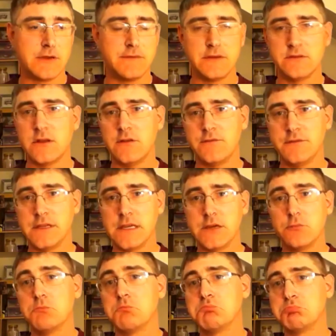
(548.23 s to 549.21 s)
If it's not for
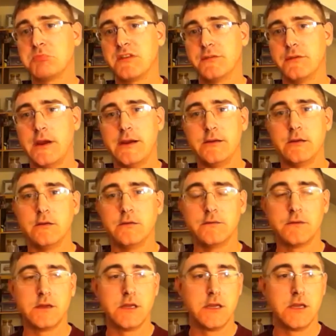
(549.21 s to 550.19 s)
you, it's fair
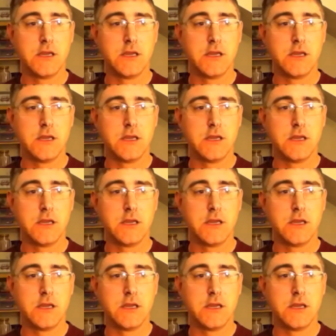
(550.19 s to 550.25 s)
enough.